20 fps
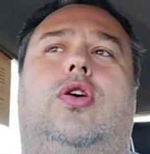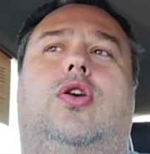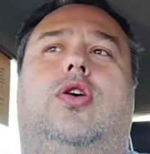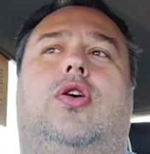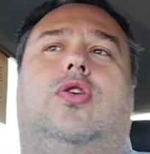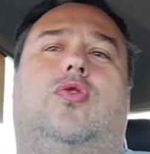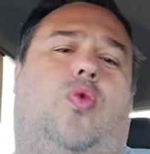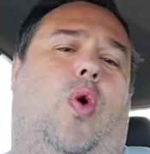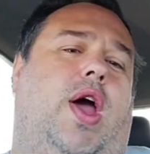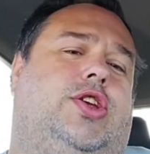
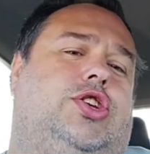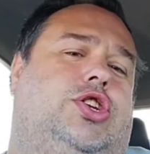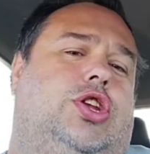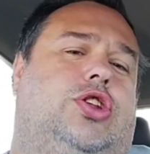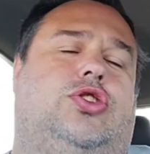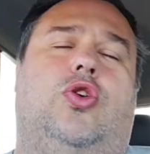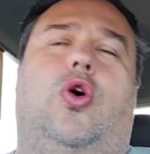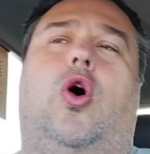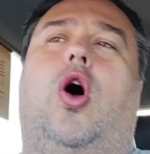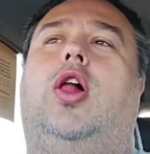question
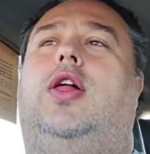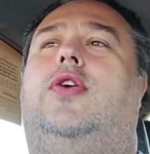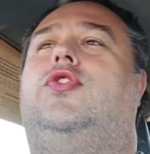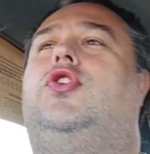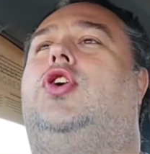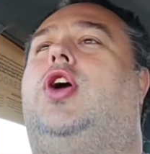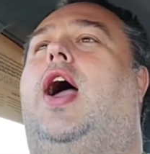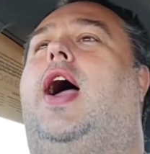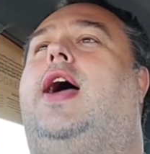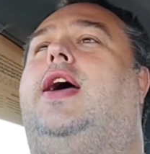to all of you
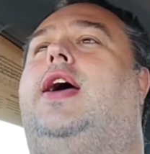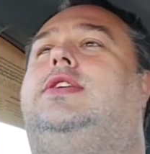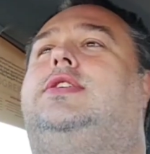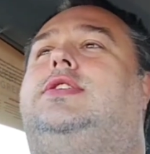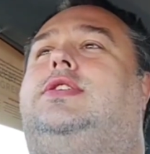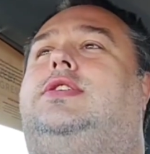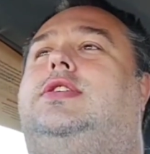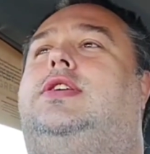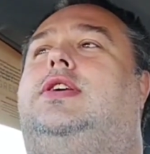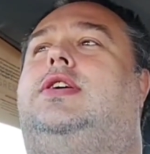
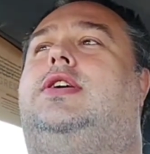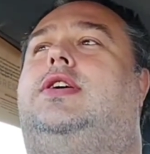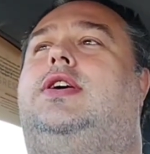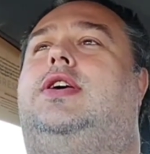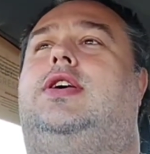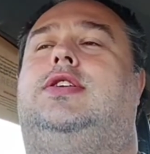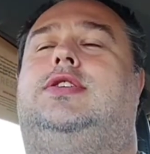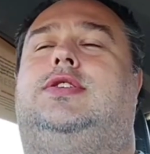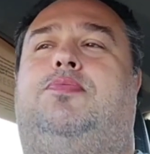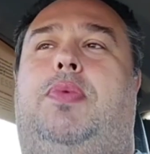guys
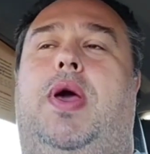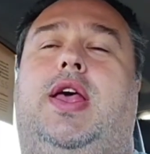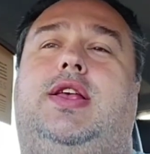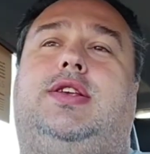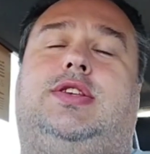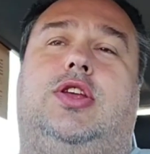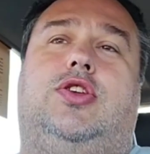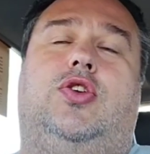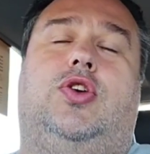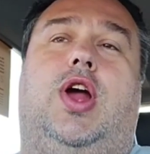is
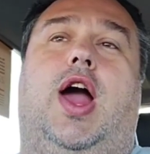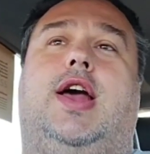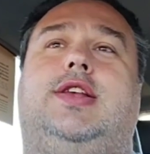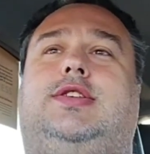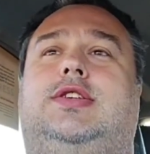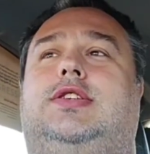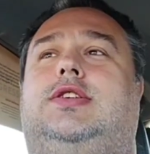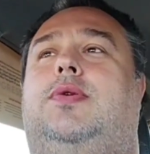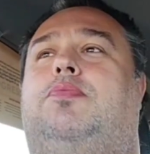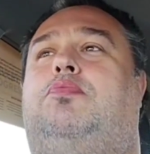based on your
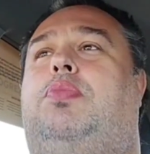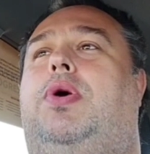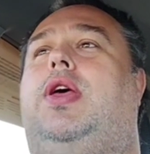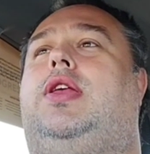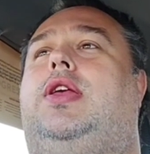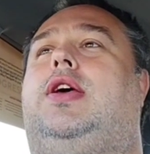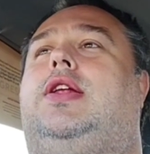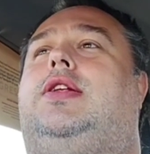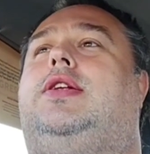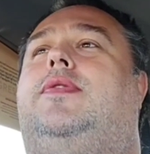guys'
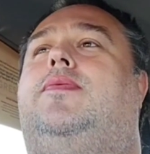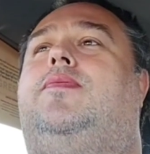opinion.